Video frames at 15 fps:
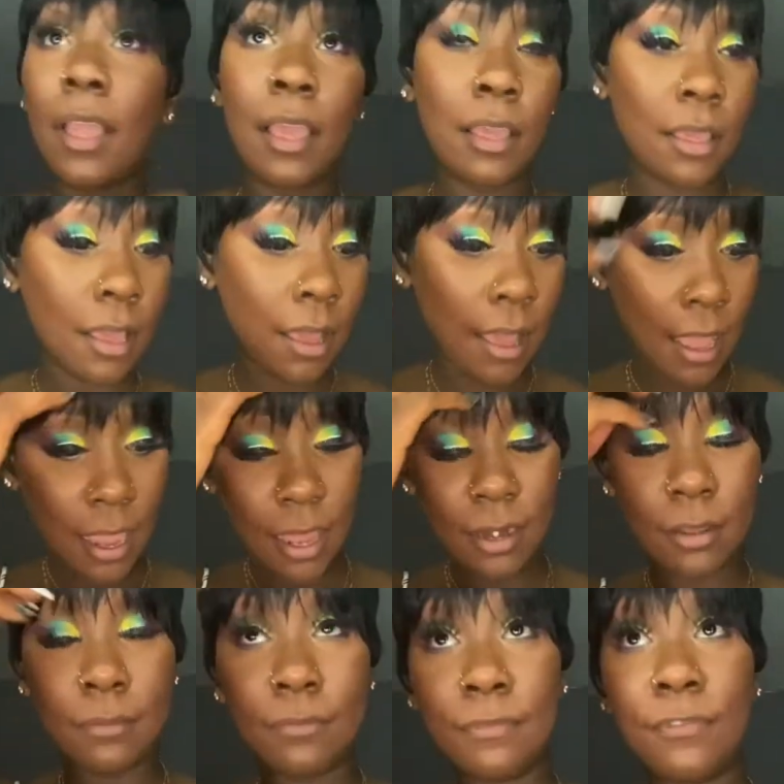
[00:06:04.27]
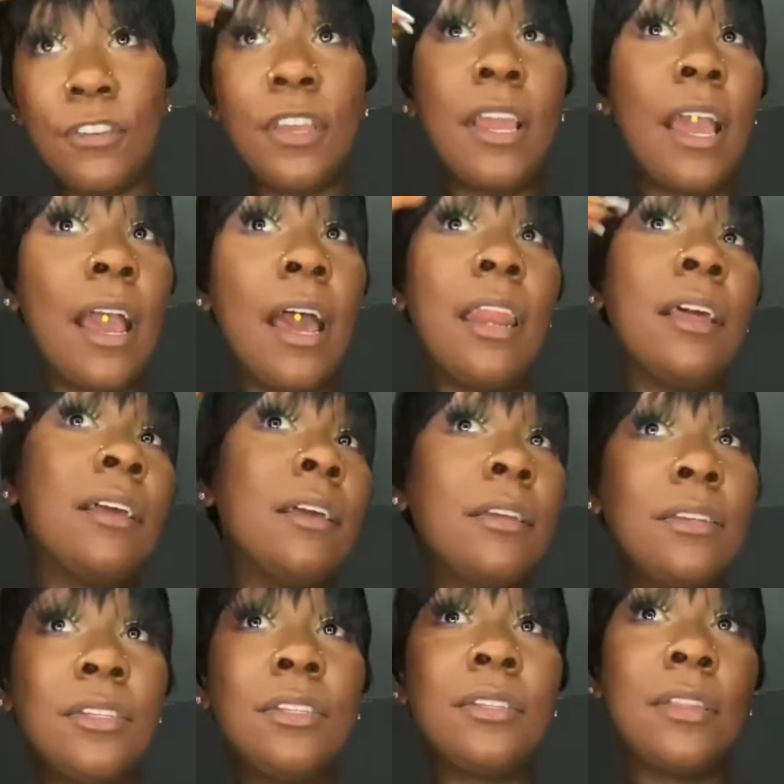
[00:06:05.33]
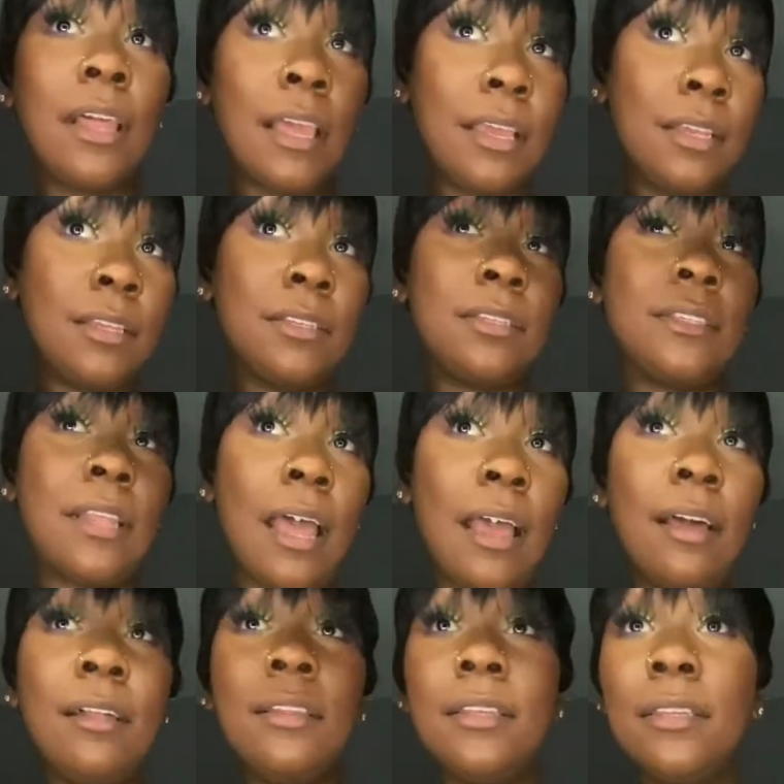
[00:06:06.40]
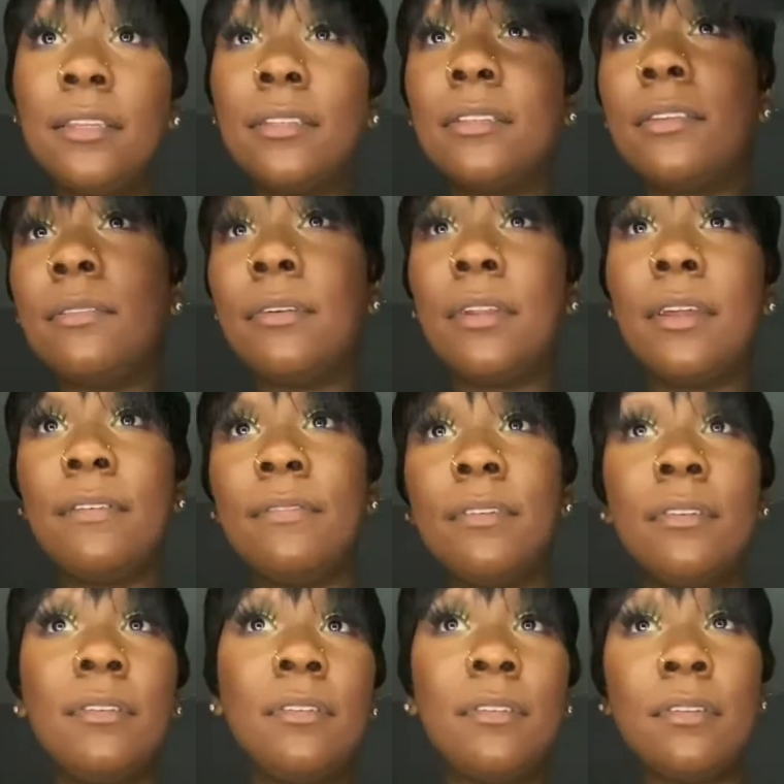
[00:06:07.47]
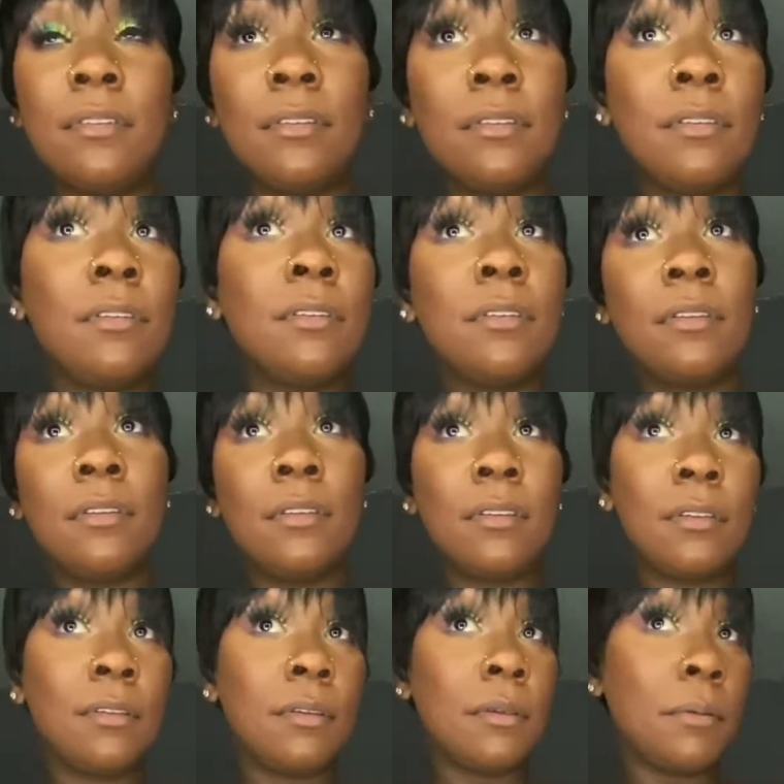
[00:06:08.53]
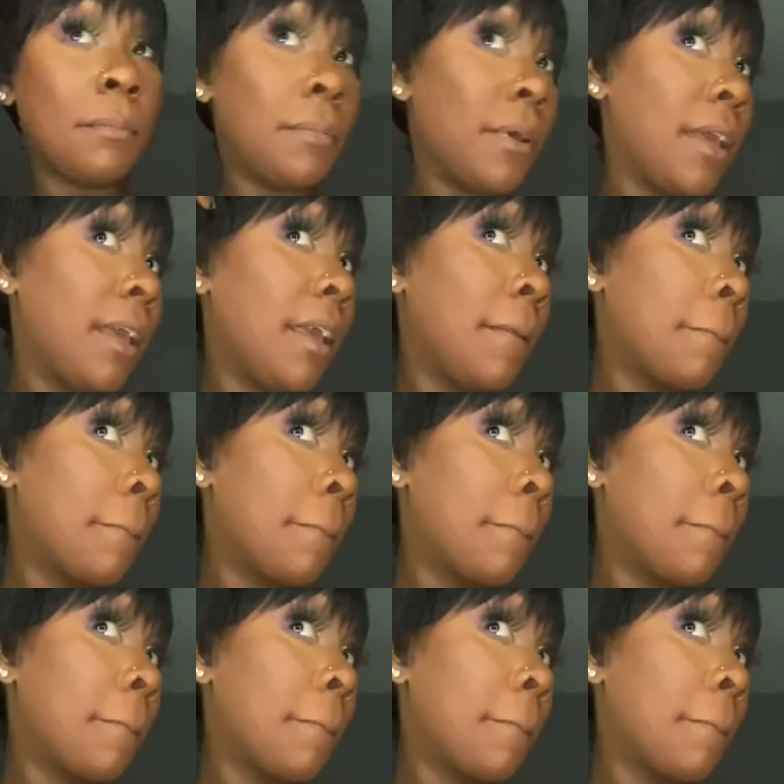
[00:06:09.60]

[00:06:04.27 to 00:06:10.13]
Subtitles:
Y'all, I gotta figure out how to like style this or whatever. But